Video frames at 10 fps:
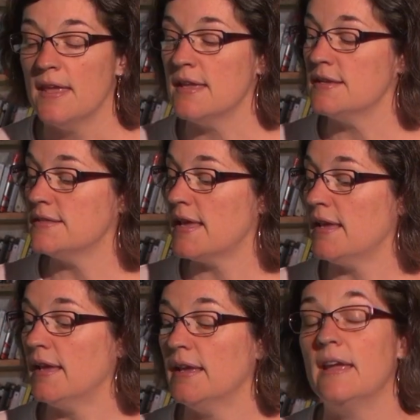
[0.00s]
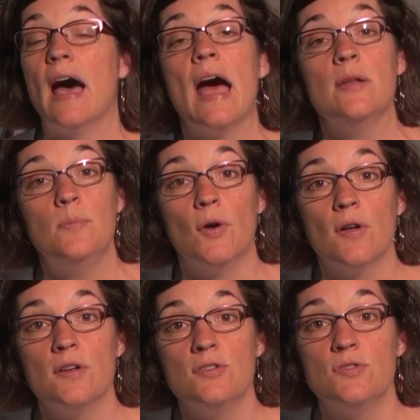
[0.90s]
It is a
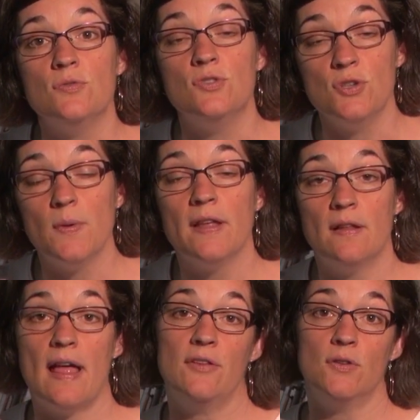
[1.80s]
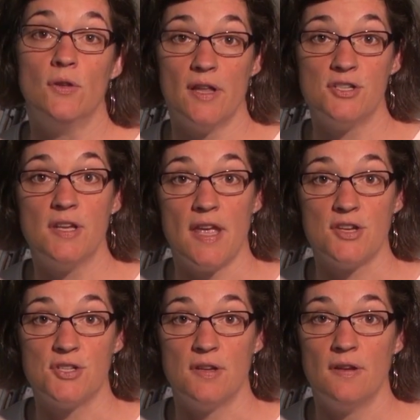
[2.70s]
guidebook to doing classical
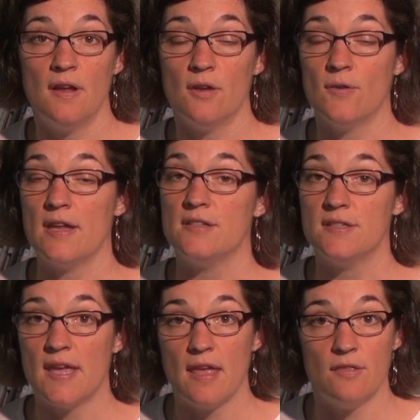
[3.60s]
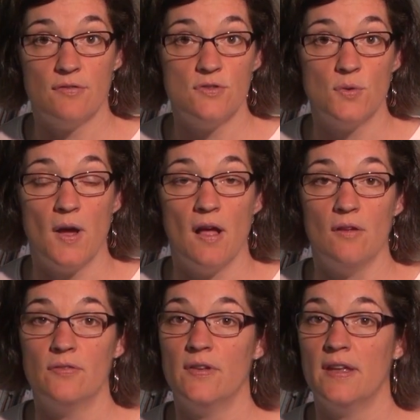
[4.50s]
education, grades K through
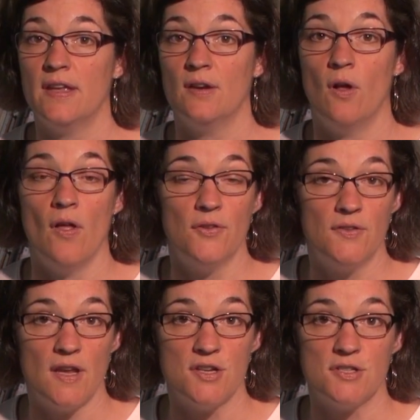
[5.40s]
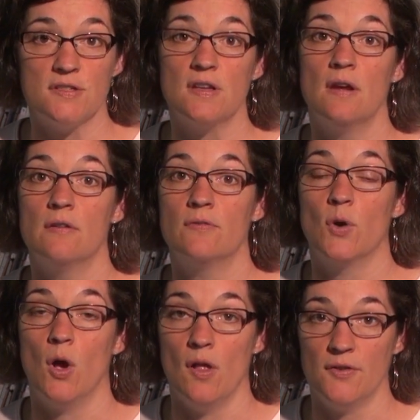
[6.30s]
12, in all stages
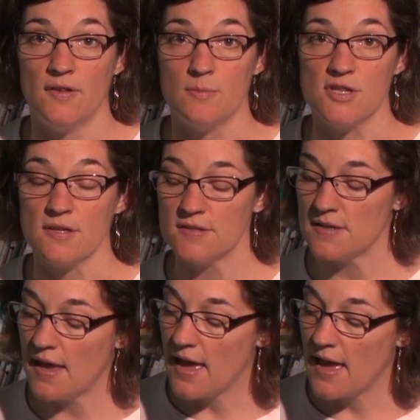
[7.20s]
for all subjects.